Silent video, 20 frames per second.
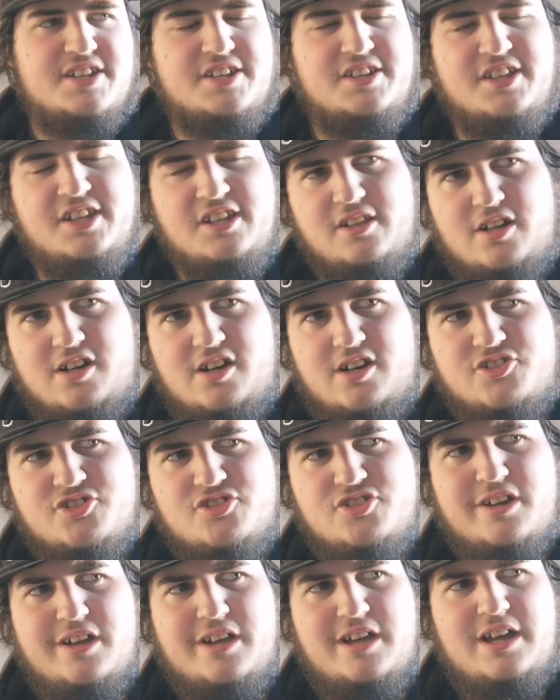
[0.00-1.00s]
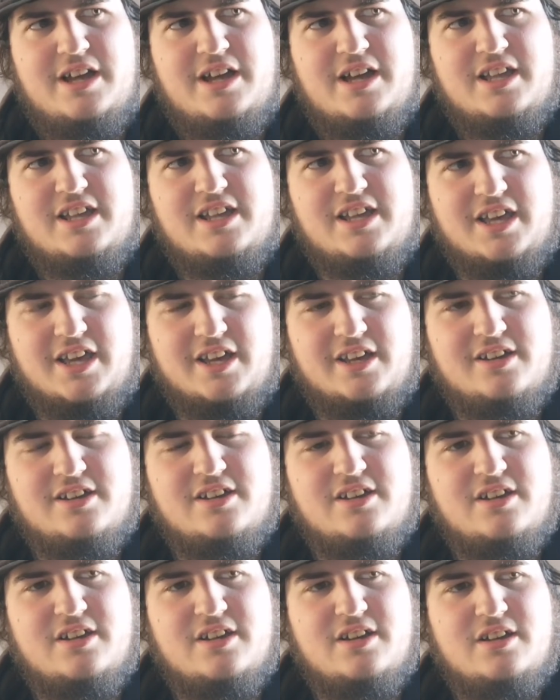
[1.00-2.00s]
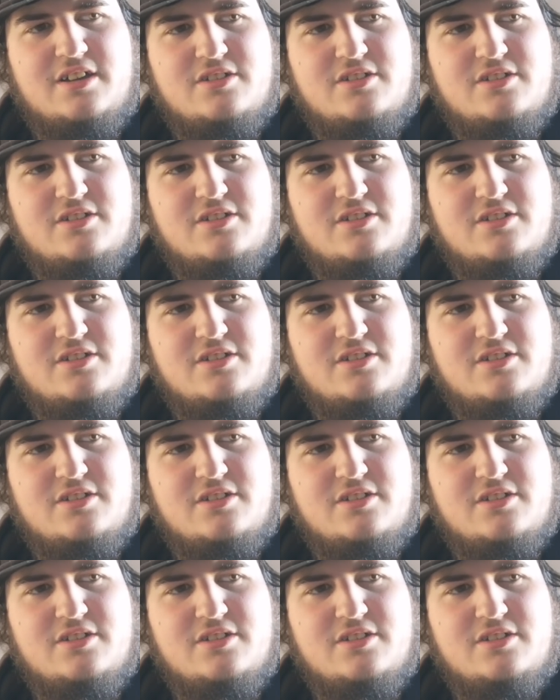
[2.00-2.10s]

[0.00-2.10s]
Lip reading: and then the last kick